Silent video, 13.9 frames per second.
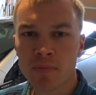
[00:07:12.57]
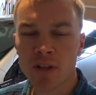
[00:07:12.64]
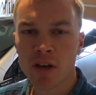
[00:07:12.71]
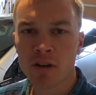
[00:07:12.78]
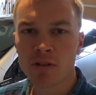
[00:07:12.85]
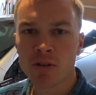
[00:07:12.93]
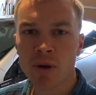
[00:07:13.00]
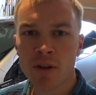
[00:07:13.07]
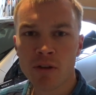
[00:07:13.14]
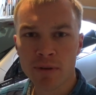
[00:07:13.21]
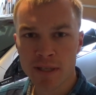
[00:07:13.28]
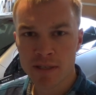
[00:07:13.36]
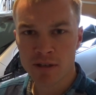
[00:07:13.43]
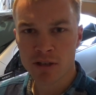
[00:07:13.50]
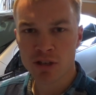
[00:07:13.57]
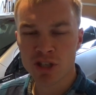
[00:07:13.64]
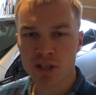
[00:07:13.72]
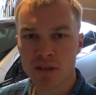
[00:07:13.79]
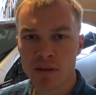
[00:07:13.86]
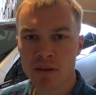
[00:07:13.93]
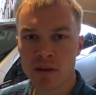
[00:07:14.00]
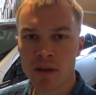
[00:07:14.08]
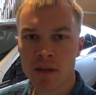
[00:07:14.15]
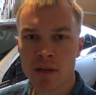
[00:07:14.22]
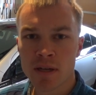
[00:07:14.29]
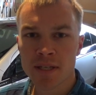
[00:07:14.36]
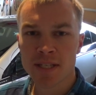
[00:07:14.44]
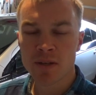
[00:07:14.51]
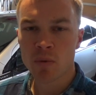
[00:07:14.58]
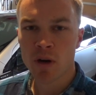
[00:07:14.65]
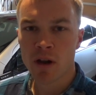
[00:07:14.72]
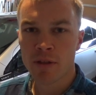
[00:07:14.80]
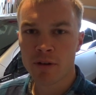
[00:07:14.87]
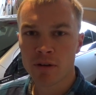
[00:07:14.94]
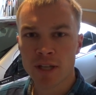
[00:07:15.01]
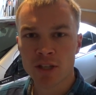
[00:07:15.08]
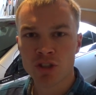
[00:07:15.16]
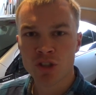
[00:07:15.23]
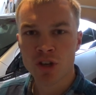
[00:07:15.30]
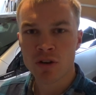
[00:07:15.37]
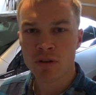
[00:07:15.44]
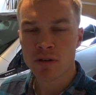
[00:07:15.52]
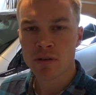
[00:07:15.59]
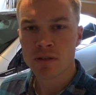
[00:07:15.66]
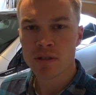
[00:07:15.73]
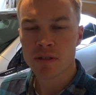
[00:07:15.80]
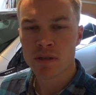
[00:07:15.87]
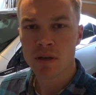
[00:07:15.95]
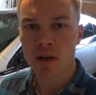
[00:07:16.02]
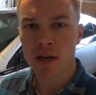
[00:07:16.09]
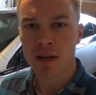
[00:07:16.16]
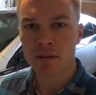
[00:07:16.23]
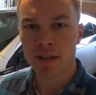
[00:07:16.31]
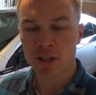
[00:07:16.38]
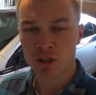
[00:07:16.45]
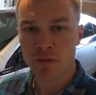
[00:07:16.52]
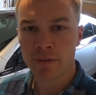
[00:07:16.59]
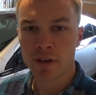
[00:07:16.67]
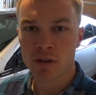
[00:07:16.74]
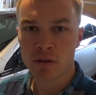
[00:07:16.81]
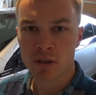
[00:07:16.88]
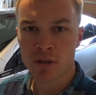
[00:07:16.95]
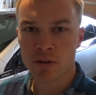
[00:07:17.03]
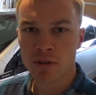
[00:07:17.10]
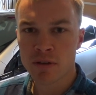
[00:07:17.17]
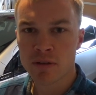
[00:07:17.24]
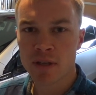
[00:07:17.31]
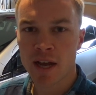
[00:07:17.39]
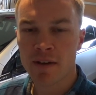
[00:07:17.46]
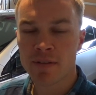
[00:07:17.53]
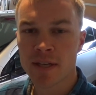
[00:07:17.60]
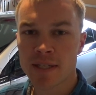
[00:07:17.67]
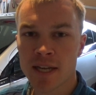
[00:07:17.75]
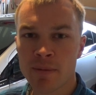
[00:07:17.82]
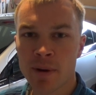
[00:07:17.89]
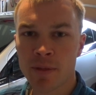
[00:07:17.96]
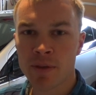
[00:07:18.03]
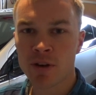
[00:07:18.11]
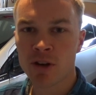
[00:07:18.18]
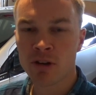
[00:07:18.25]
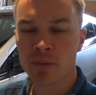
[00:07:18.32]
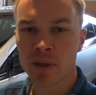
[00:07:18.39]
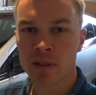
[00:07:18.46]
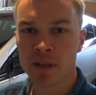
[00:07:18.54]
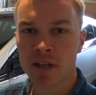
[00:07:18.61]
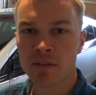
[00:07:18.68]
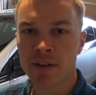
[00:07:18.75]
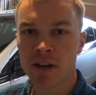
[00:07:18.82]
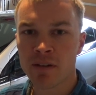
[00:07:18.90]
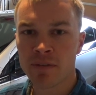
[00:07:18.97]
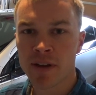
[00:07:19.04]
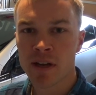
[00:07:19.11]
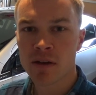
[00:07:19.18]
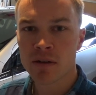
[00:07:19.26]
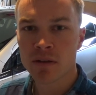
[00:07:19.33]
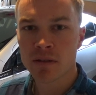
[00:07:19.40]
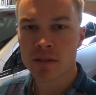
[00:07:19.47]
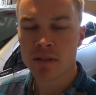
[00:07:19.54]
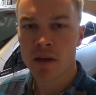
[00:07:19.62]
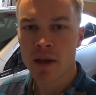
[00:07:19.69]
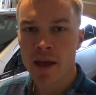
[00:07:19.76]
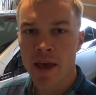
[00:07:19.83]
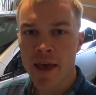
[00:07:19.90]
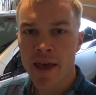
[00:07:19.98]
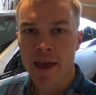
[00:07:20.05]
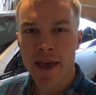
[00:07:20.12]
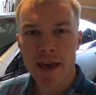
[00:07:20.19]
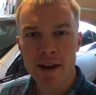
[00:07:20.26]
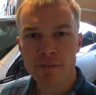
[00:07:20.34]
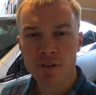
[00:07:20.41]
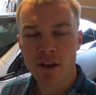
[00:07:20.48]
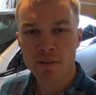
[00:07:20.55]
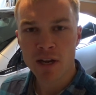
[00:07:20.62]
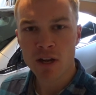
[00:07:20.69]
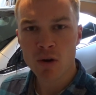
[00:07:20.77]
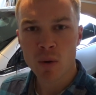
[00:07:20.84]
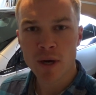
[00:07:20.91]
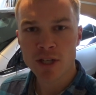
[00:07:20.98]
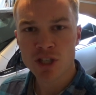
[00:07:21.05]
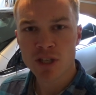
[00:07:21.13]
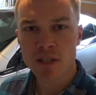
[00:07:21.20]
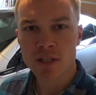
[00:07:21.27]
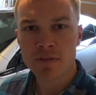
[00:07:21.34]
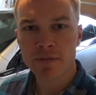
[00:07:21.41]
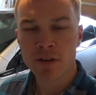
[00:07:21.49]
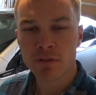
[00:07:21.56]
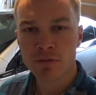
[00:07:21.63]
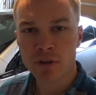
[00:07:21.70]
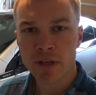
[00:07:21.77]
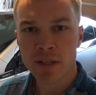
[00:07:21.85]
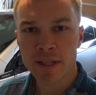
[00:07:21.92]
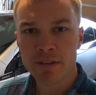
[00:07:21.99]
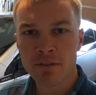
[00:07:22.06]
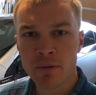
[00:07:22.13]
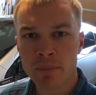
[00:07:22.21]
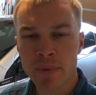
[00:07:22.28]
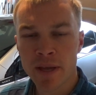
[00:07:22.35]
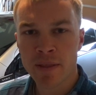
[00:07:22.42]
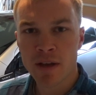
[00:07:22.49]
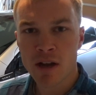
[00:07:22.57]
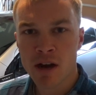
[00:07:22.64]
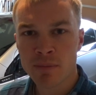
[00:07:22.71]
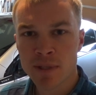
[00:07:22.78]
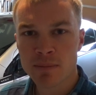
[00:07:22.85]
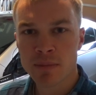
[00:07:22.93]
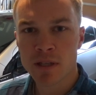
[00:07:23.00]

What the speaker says: do other research and see what other electric vehicle owners have to say about the durability of their vehicles. And if you have any questions, feel free to leave them in the comments